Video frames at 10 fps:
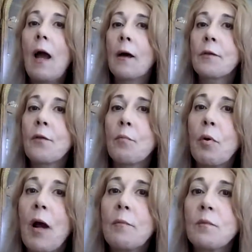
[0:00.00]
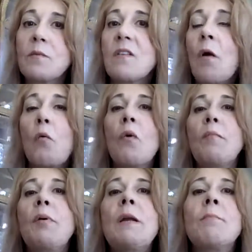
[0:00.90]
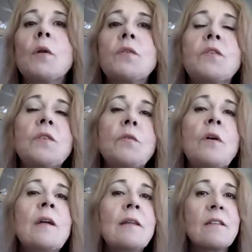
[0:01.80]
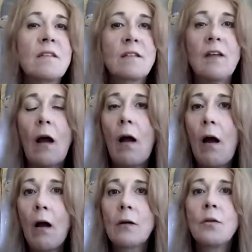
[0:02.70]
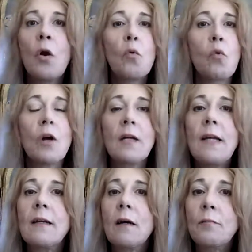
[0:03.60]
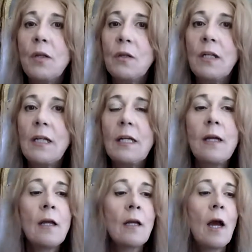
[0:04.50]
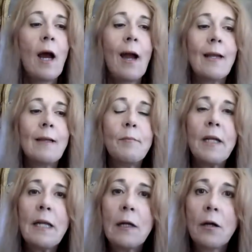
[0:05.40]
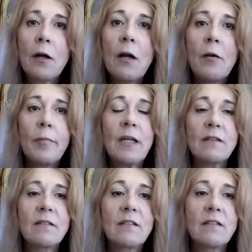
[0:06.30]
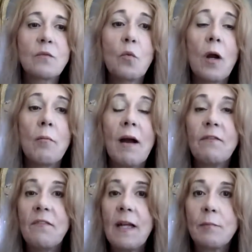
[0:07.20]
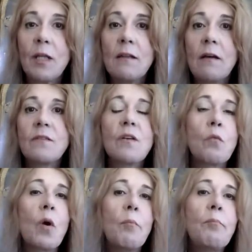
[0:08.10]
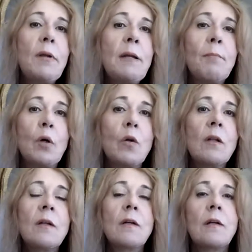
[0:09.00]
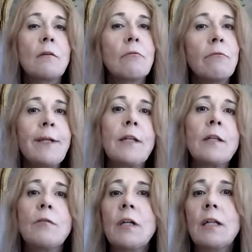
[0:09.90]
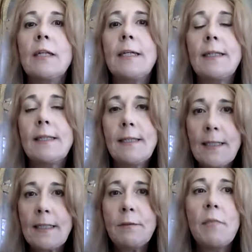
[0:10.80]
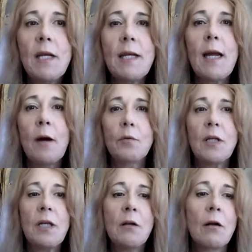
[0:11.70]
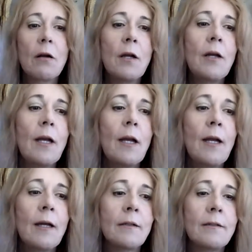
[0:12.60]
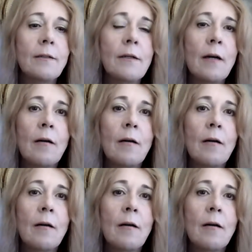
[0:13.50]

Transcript: out of their problems. When people do, this is a hard-working community. I'm here because this is where my family lives and where people really, really need me out here, and